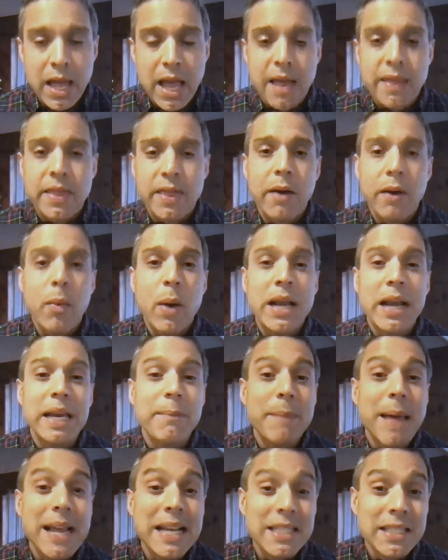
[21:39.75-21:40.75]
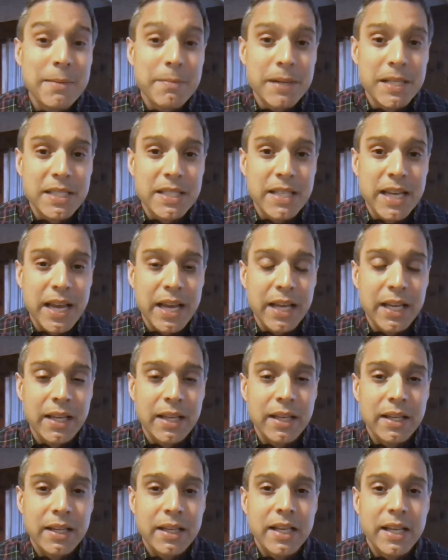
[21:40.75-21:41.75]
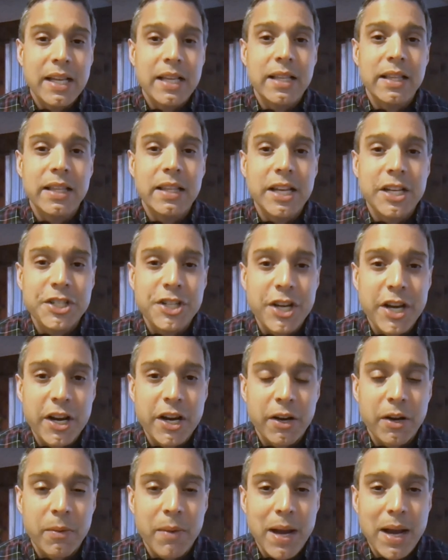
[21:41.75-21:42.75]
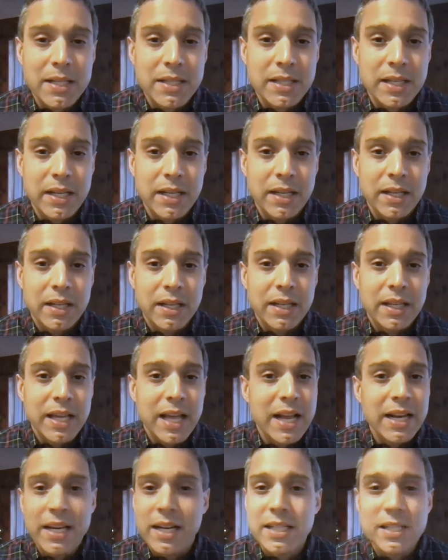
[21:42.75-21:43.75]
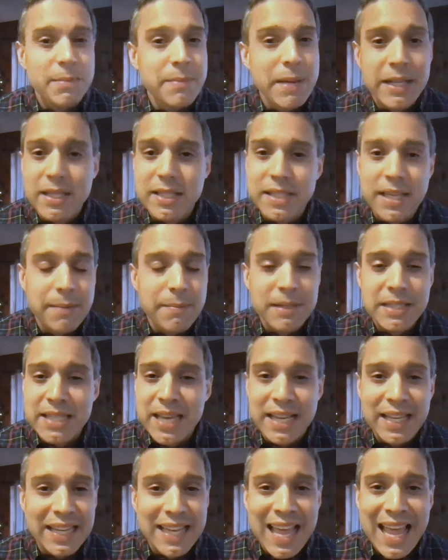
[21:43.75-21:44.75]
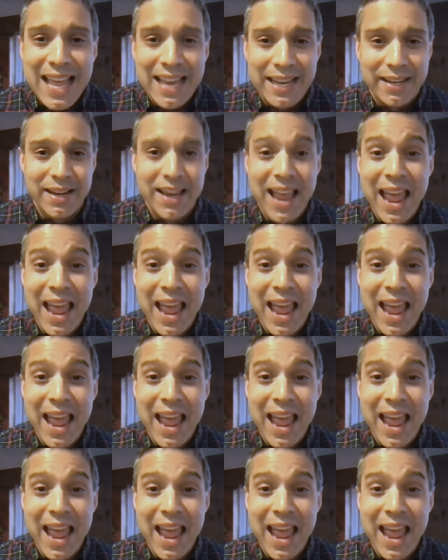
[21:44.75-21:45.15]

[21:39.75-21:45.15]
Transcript: And that when he makes a mistake, the engineer corrects it and he doesn't make the same mistake again,